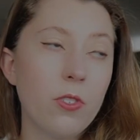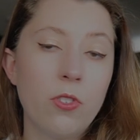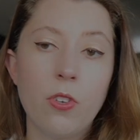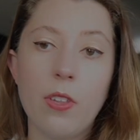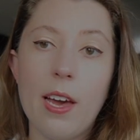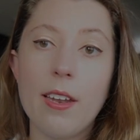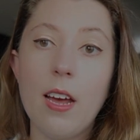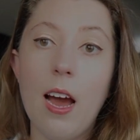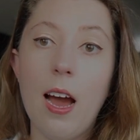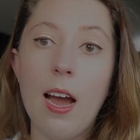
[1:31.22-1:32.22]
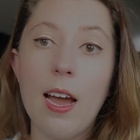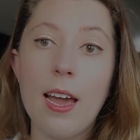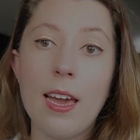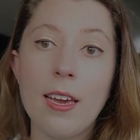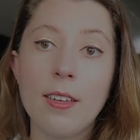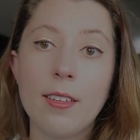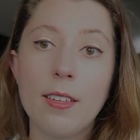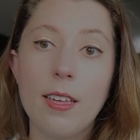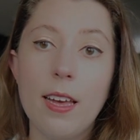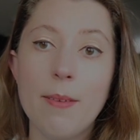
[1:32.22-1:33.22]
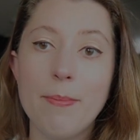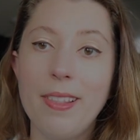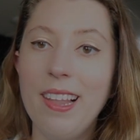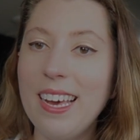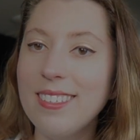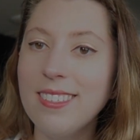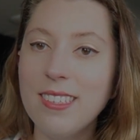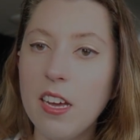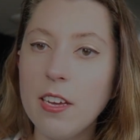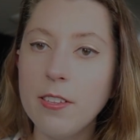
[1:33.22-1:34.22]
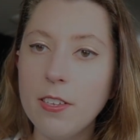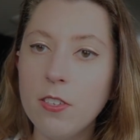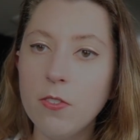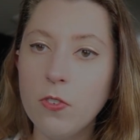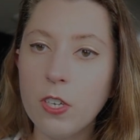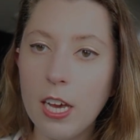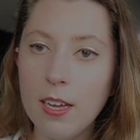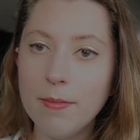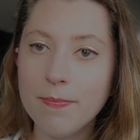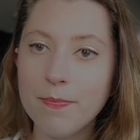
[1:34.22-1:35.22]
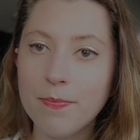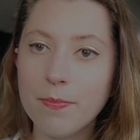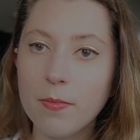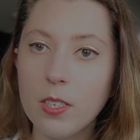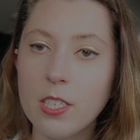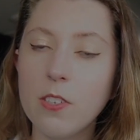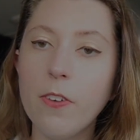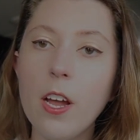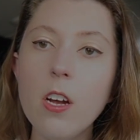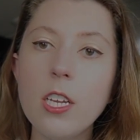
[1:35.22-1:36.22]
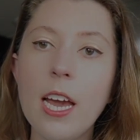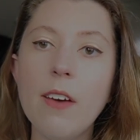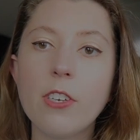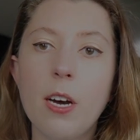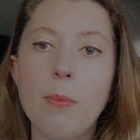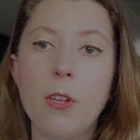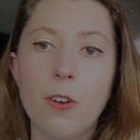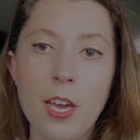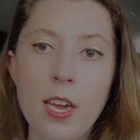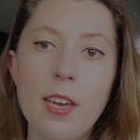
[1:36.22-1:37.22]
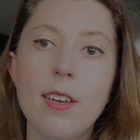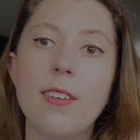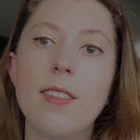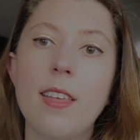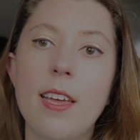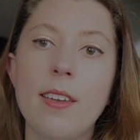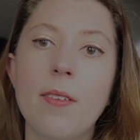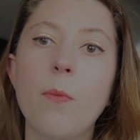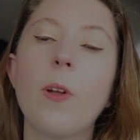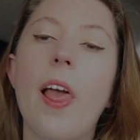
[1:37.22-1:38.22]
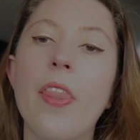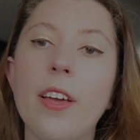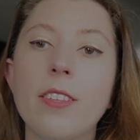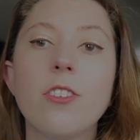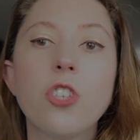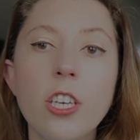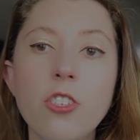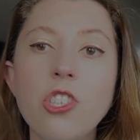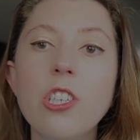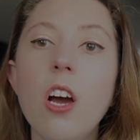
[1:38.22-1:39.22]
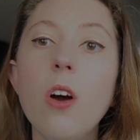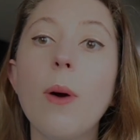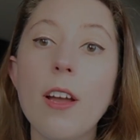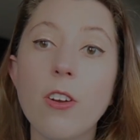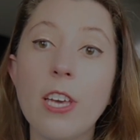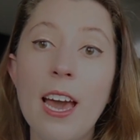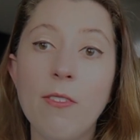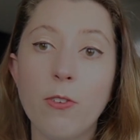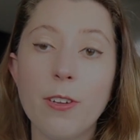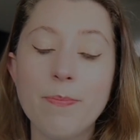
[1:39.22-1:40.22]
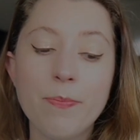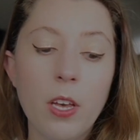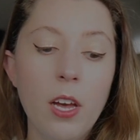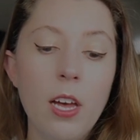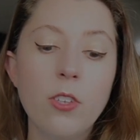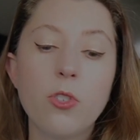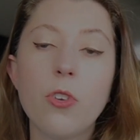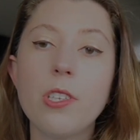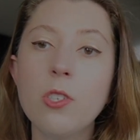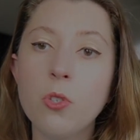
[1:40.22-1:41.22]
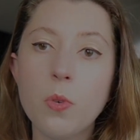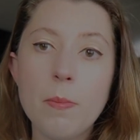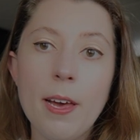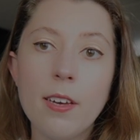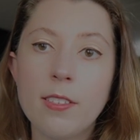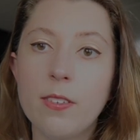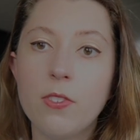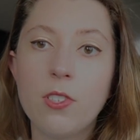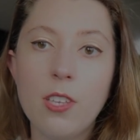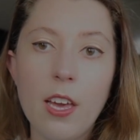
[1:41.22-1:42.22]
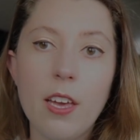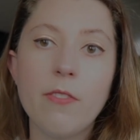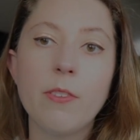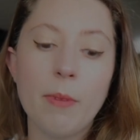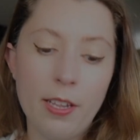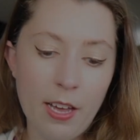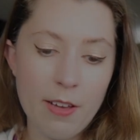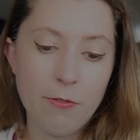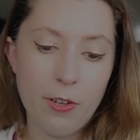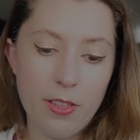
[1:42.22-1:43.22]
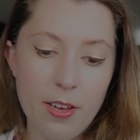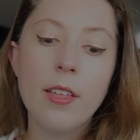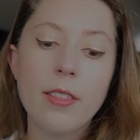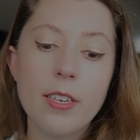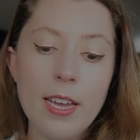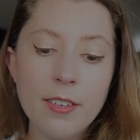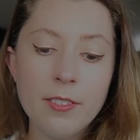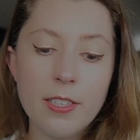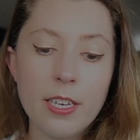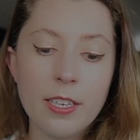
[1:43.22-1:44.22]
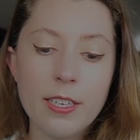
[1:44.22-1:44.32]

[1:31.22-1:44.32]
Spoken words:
so that I am less likely to forget. Because if I already have a couple on hand, then when I think to change it, oh, I already have one. So these 3-packs have saved my life with it. The next thing